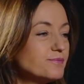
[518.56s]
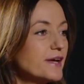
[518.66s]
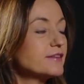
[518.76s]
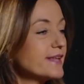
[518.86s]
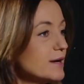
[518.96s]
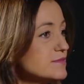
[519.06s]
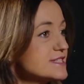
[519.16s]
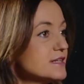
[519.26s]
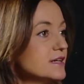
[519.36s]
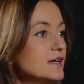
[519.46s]

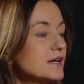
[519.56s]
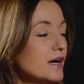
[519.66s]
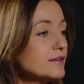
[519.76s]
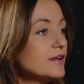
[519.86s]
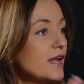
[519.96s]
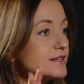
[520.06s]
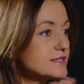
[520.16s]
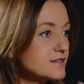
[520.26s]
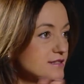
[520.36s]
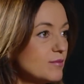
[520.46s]
attempts got
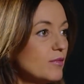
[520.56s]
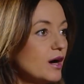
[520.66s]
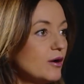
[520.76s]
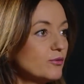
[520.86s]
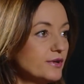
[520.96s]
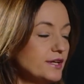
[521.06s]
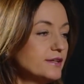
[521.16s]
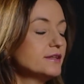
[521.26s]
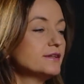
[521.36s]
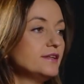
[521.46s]
lost somehow
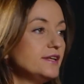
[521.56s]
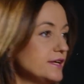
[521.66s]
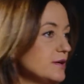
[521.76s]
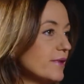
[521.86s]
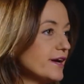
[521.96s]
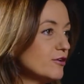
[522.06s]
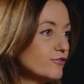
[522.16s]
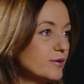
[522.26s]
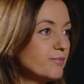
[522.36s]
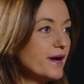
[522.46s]
in the email
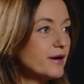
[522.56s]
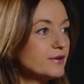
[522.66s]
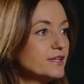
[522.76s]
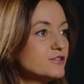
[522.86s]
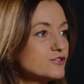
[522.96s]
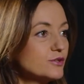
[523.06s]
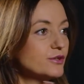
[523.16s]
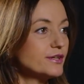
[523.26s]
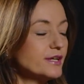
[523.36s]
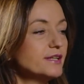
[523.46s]
of the parents,
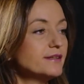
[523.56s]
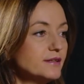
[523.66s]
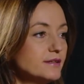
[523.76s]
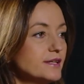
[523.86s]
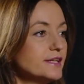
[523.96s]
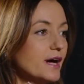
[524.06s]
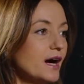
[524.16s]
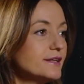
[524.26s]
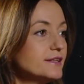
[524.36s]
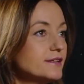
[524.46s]
or in
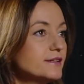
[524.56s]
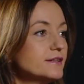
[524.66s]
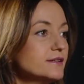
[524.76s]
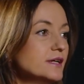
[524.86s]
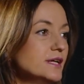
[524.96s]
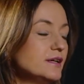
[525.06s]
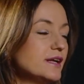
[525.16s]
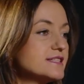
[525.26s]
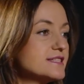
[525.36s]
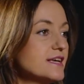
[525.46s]
other,
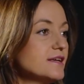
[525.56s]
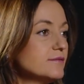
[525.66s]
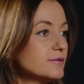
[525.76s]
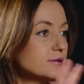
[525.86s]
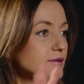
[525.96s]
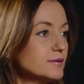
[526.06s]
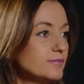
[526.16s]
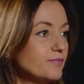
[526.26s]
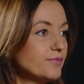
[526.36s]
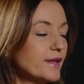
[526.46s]
let's say,
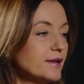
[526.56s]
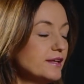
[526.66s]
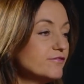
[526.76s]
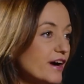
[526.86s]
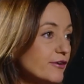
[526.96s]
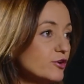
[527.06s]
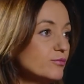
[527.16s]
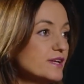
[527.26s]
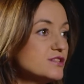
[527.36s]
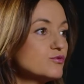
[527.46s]

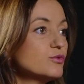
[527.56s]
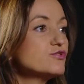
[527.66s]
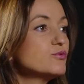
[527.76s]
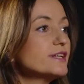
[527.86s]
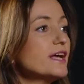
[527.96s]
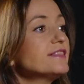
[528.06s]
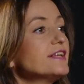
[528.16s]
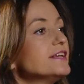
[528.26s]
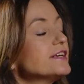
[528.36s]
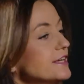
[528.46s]
environments which were not
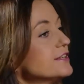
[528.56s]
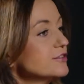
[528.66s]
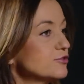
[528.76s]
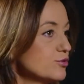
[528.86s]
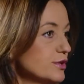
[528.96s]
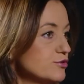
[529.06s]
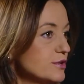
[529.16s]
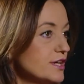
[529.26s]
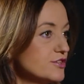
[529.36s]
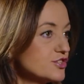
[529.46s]
dedicated to
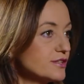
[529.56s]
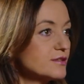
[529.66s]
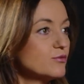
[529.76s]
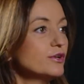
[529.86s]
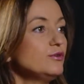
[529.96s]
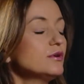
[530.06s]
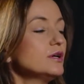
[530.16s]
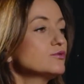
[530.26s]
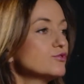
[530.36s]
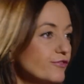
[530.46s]
education. But when you
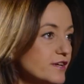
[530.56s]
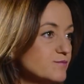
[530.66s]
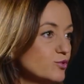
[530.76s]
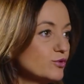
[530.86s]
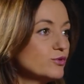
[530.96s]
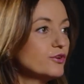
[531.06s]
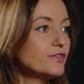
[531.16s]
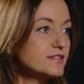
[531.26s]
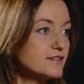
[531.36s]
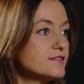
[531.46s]
go to Facebook, you don't
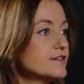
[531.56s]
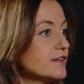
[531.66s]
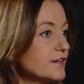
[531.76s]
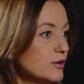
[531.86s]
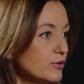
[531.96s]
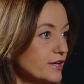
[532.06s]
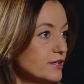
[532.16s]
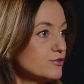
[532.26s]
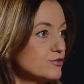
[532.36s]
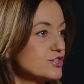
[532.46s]
necessarily go
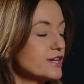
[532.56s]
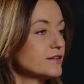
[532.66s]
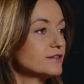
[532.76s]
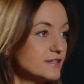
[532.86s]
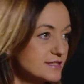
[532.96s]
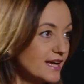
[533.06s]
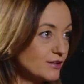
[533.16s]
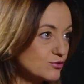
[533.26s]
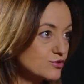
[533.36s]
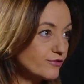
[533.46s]
there to check the
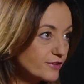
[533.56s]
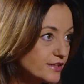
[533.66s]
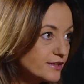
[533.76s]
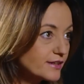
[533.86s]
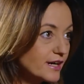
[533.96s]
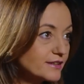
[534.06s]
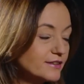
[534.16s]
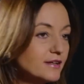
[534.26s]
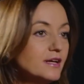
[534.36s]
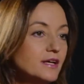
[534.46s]
status of
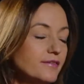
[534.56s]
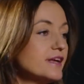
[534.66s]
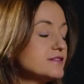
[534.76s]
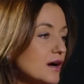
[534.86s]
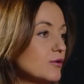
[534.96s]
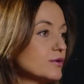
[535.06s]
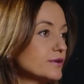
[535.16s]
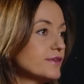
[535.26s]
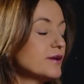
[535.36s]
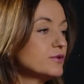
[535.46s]
kindergarten. That's
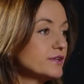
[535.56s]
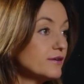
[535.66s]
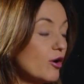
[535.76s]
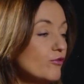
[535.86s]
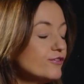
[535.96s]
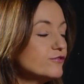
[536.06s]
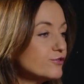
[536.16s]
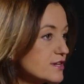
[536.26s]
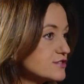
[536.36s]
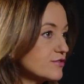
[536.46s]
how they were often
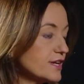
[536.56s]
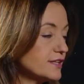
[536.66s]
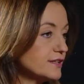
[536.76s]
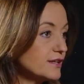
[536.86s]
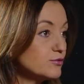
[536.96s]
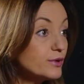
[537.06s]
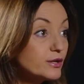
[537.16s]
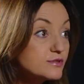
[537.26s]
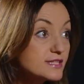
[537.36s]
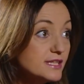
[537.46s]
frustrated, and we
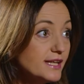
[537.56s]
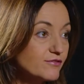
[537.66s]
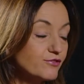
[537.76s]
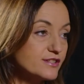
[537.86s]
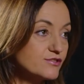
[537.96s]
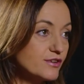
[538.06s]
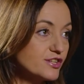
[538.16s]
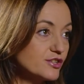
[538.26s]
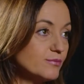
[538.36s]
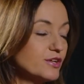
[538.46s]
could see that
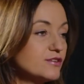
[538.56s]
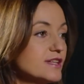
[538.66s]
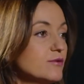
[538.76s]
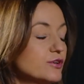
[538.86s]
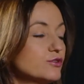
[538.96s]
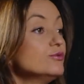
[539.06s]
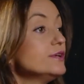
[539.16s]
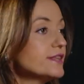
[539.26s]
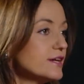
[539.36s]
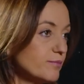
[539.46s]
frustration, because they were
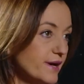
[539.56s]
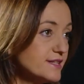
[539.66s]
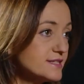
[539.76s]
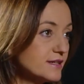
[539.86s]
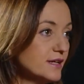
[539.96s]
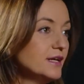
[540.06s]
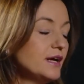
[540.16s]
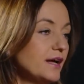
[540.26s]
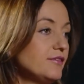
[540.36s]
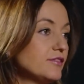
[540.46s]
doing their best
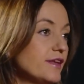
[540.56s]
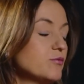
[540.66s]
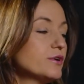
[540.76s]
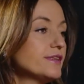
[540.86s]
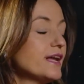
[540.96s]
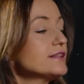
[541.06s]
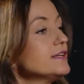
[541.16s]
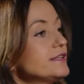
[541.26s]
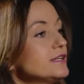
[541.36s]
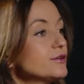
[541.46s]
and they were not
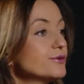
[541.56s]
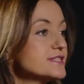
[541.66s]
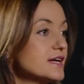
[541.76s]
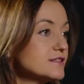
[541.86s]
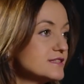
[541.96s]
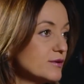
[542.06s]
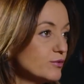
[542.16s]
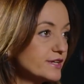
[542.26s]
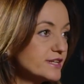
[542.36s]
getting the results they were